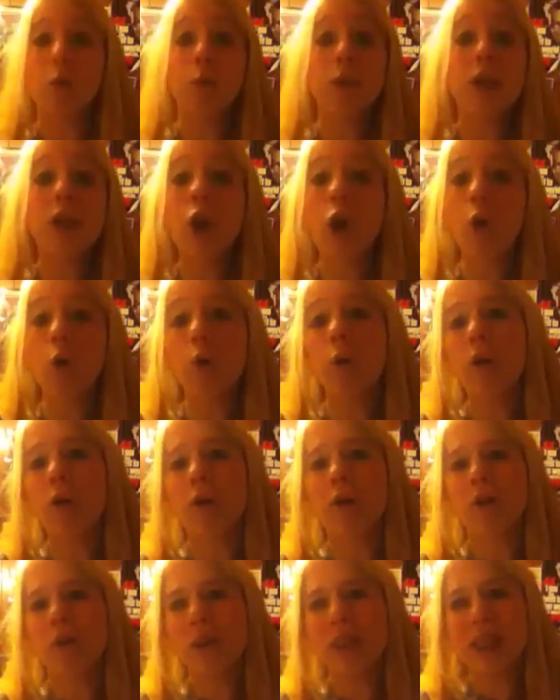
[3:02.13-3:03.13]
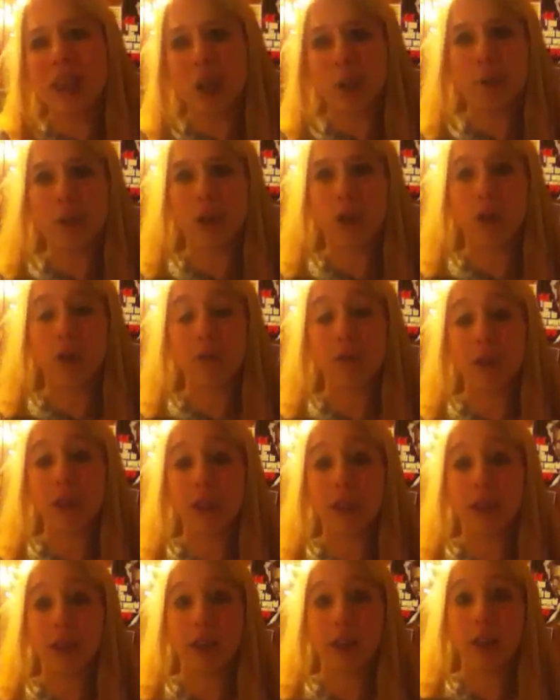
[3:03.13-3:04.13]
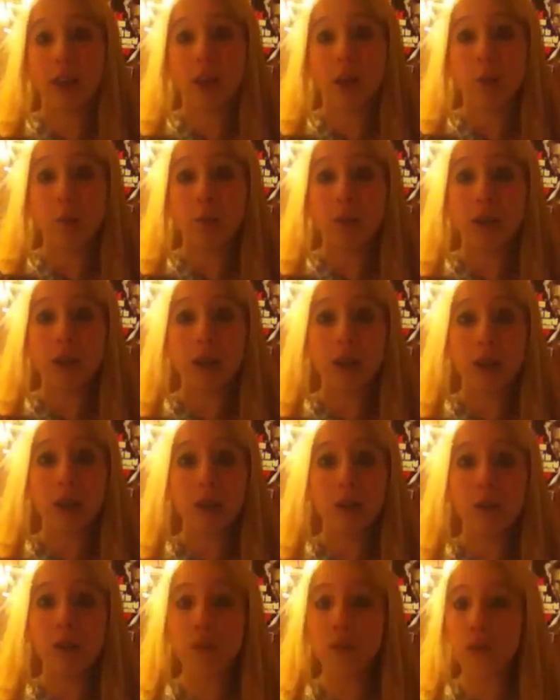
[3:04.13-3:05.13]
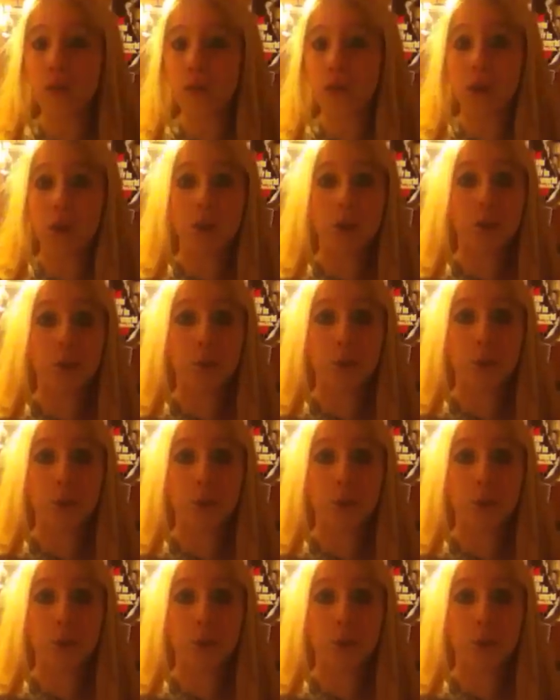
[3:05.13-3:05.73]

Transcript: we think we know everything. But even if you've heard the